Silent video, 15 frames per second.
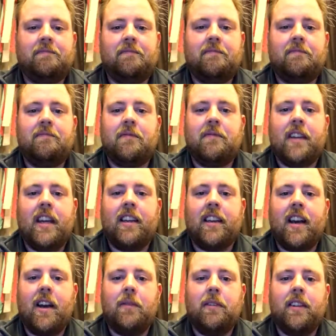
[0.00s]
Thank God we
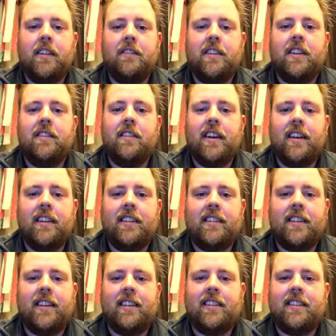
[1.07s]
live in the United
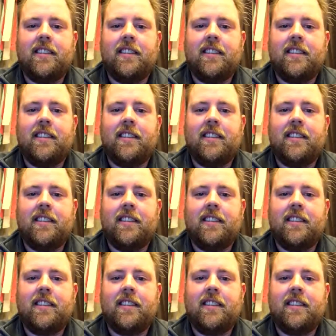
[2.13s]
States.